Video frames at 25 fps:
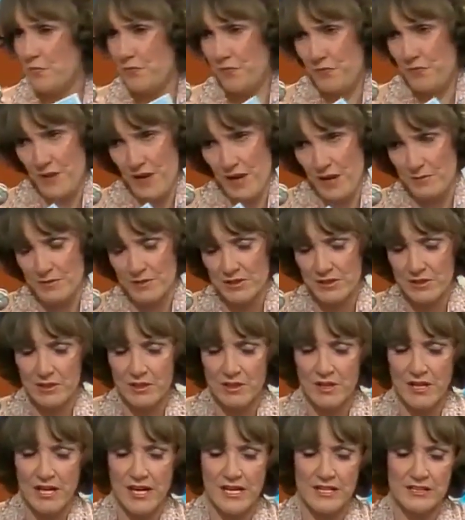fabulous
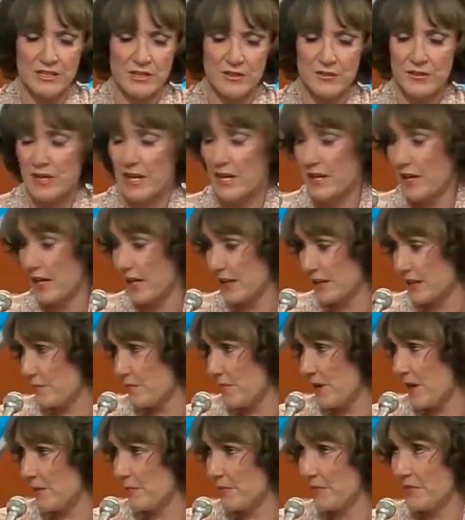little answer, and I like the
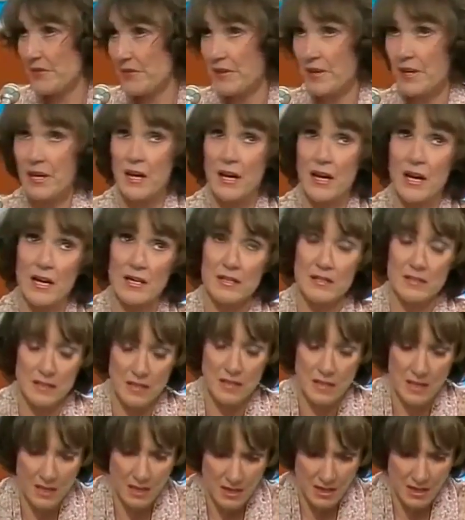man with the hat.